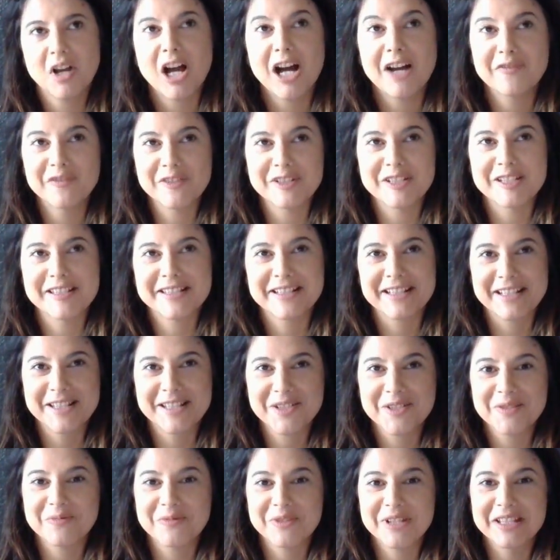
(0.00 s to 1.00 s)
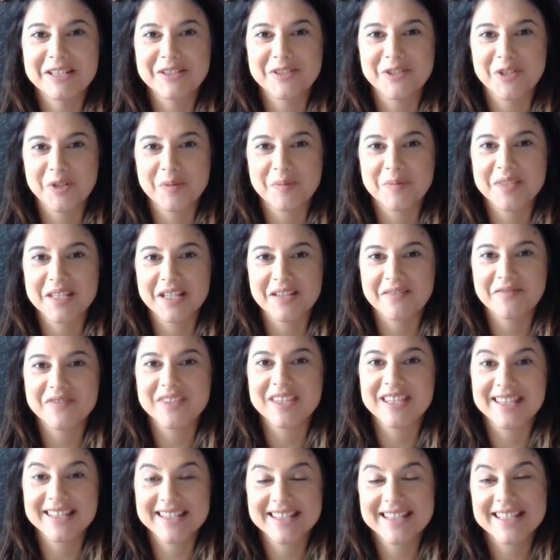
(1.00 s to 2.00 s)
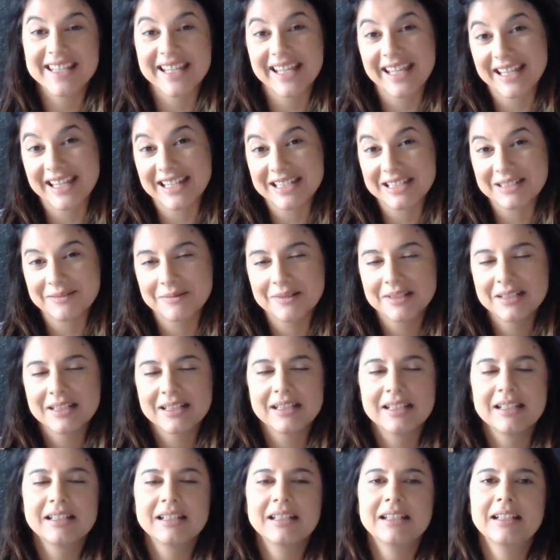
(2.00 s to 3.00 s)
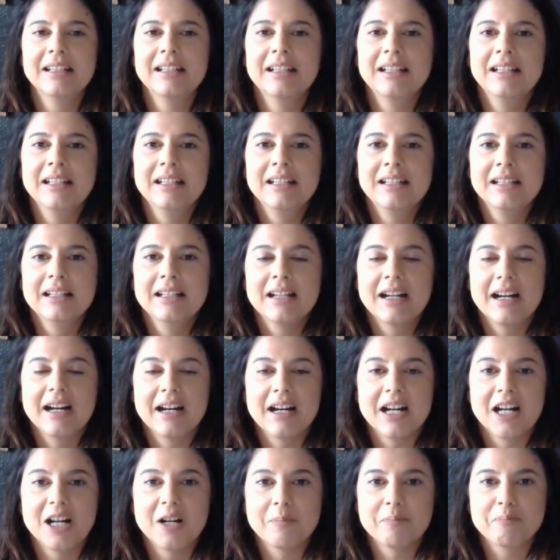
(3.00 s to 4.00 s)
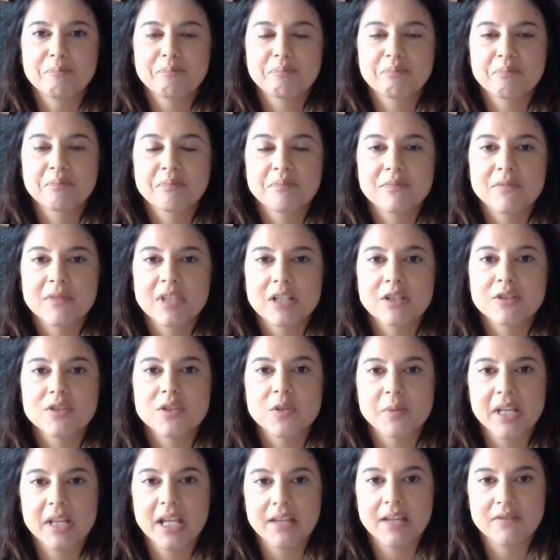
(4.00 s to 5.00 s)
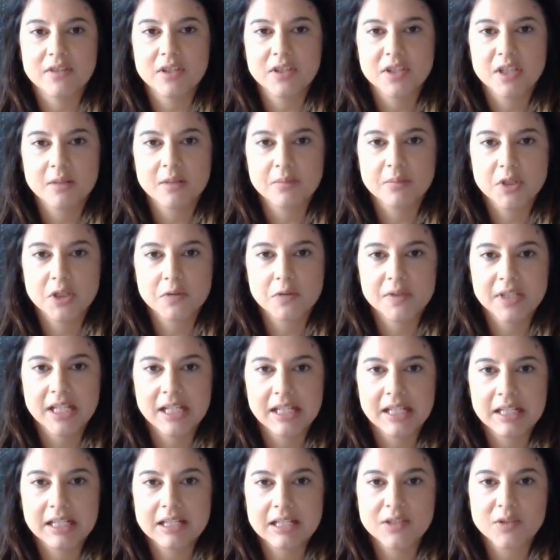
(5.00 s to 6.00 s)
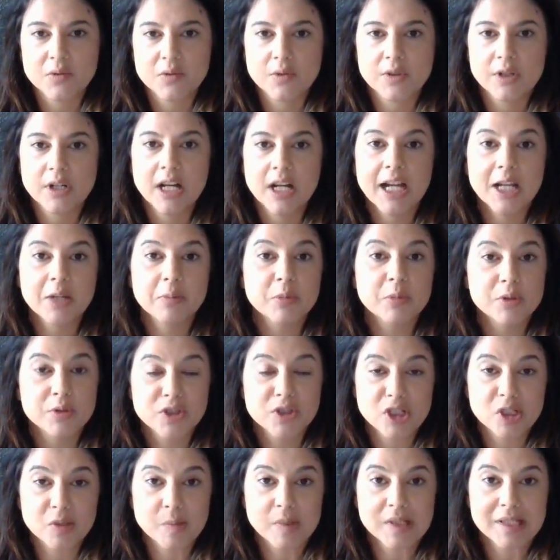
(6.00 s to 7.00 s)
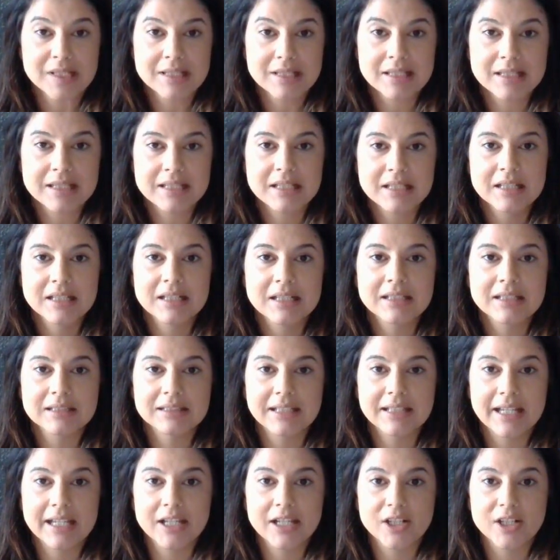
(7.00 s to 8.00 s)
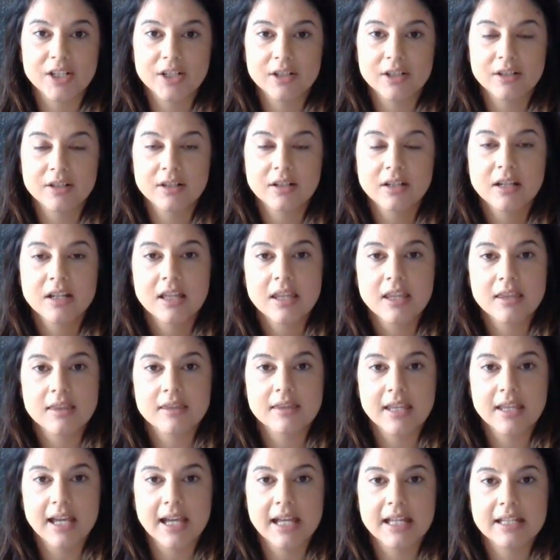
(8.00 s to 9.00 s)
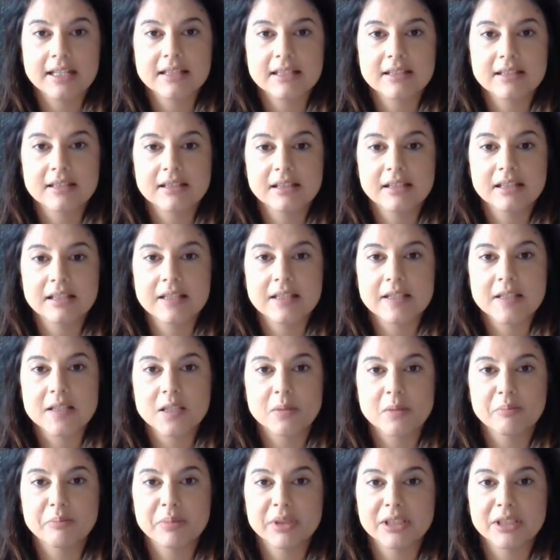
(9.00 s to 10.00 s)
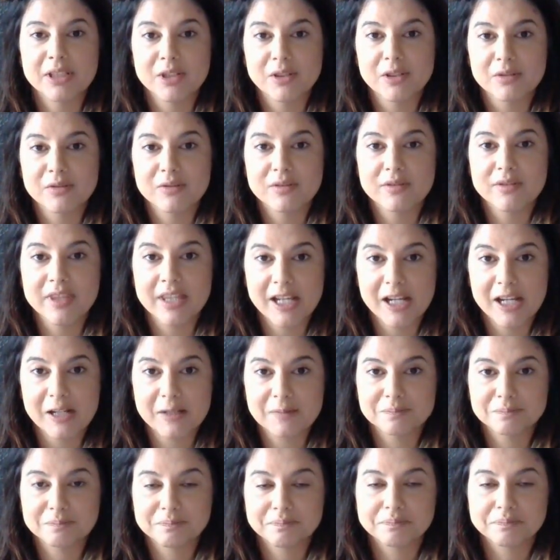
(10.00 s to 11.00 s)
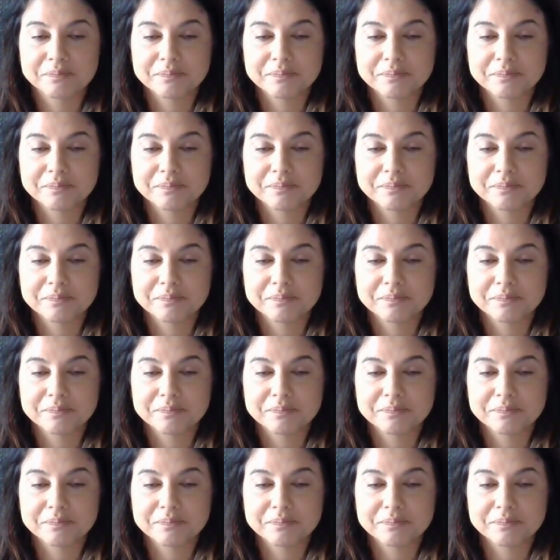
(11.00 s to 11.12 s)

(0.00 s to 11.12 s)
often discussed in terms of the skin. So we have the subcutaneous or hypodermis layer that is below there.